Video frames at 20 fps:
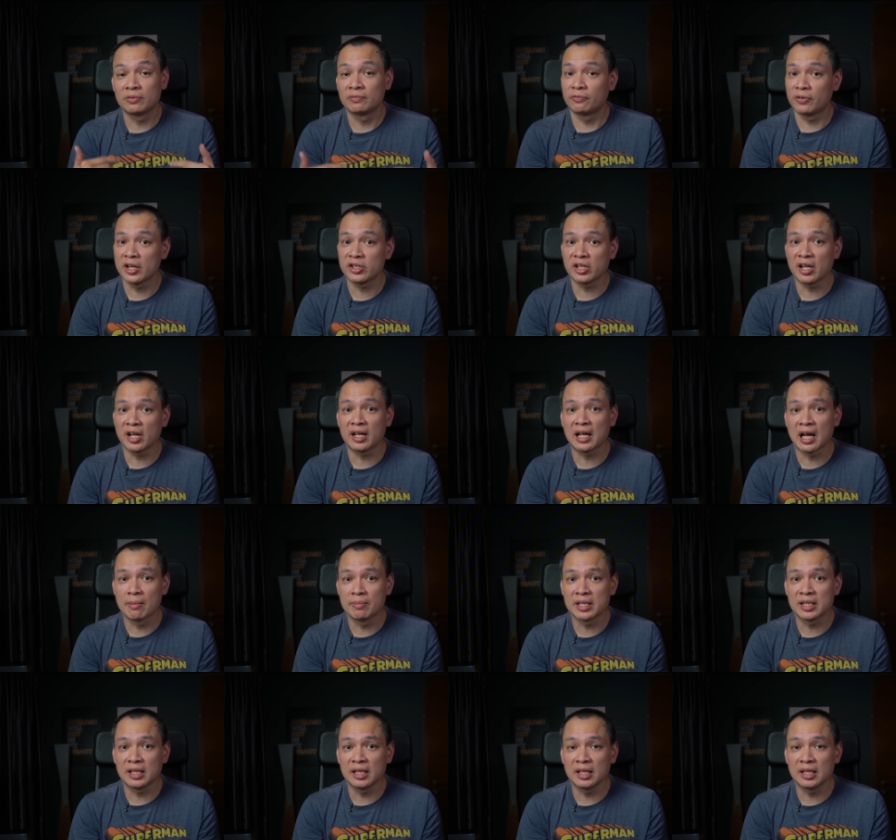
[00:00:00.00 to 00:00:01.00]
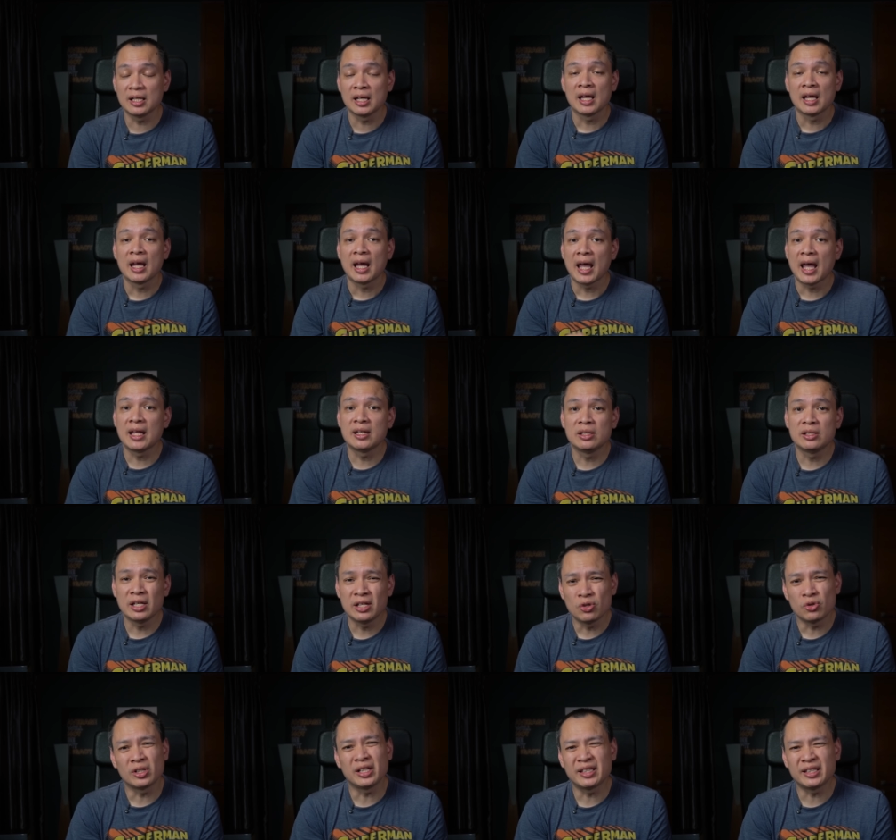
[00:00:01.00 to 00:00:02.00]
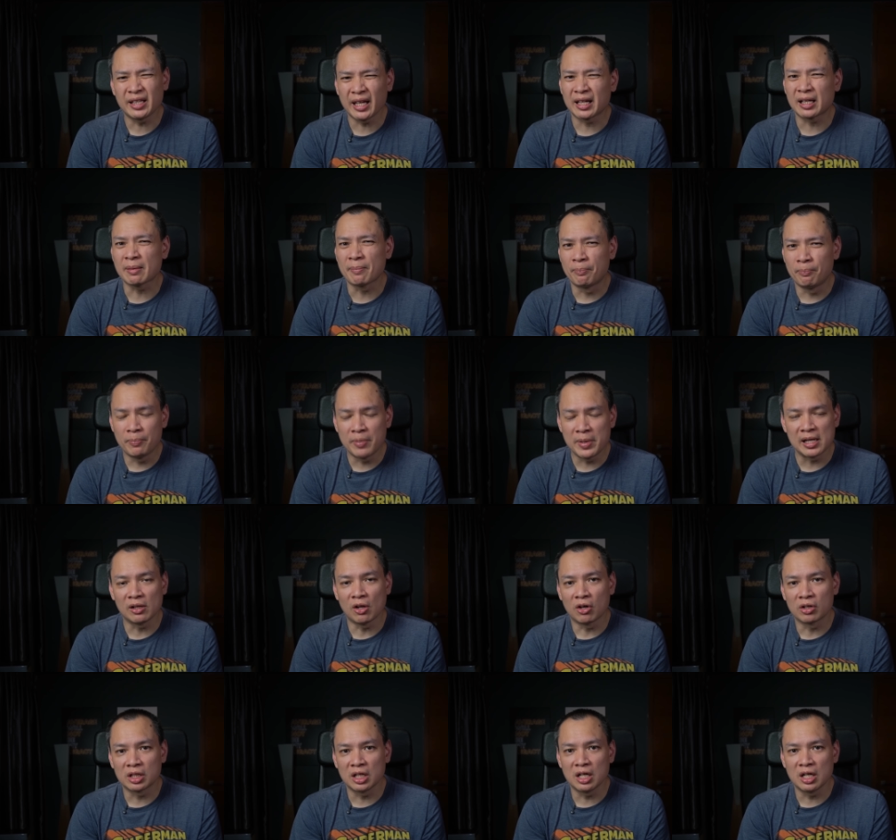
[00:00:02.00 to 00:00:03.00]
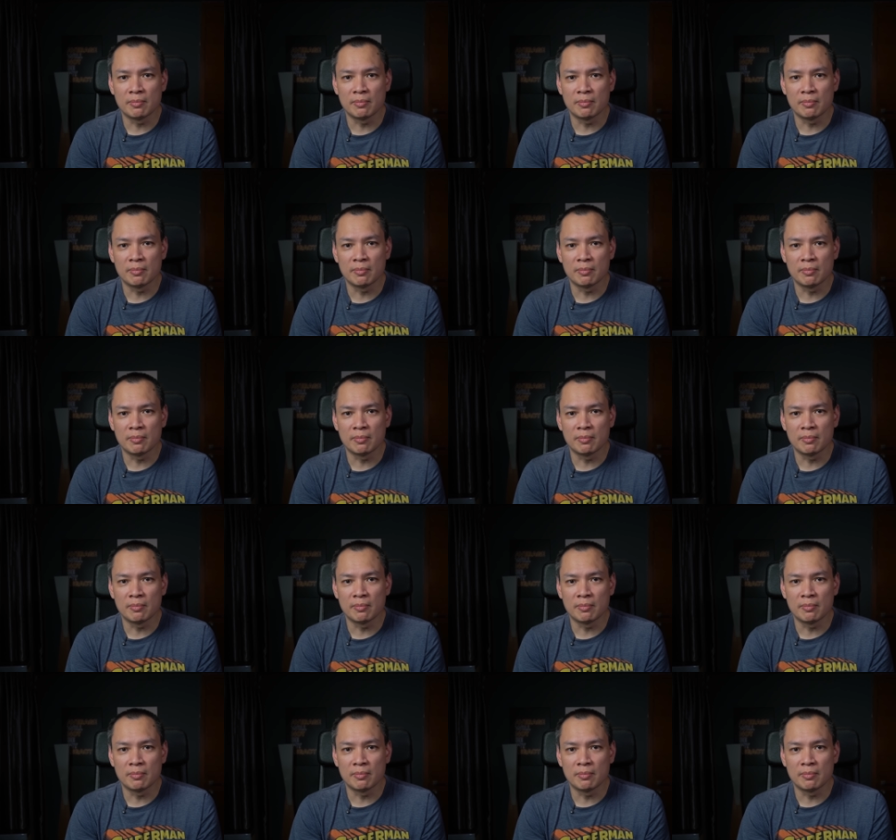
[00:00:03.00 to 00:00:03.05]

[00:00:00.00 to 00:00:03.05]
fresh air coming in and it usually take a bit longer,